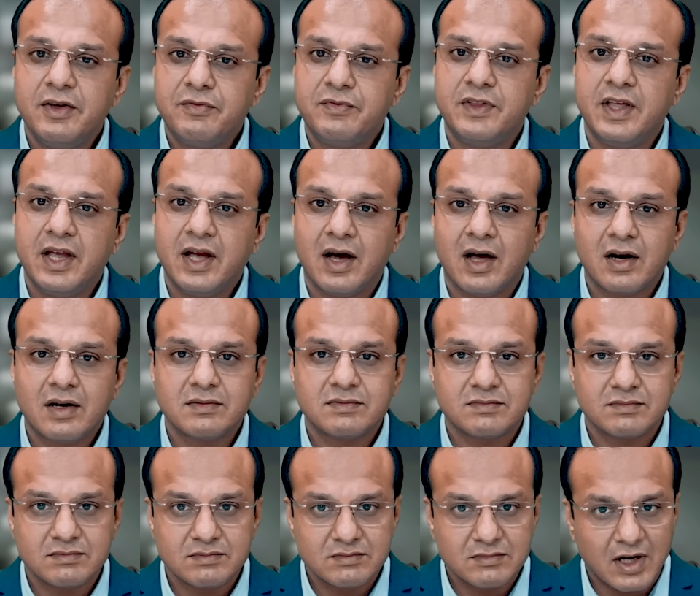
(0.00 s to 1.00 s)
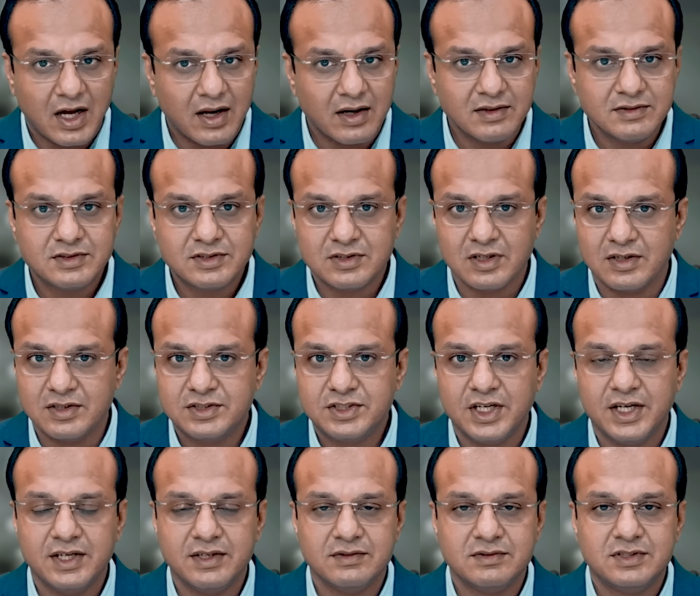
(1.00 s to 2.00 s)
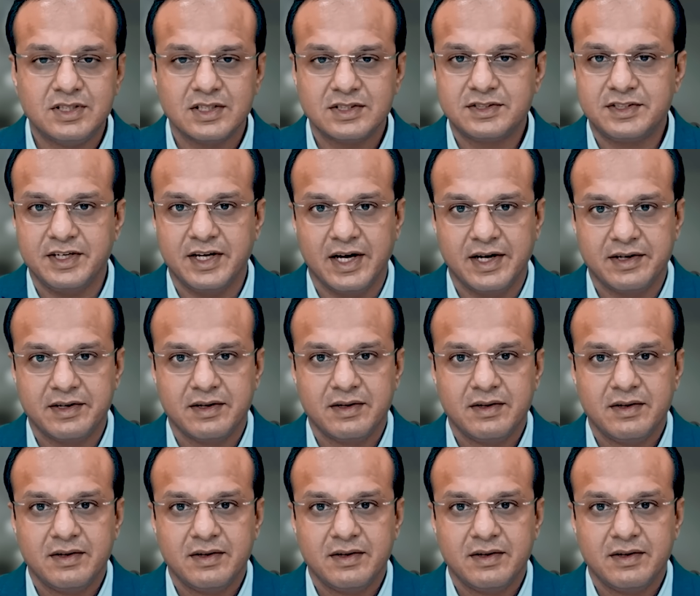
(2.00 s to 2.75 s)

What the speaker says: if they aren't searching just yet.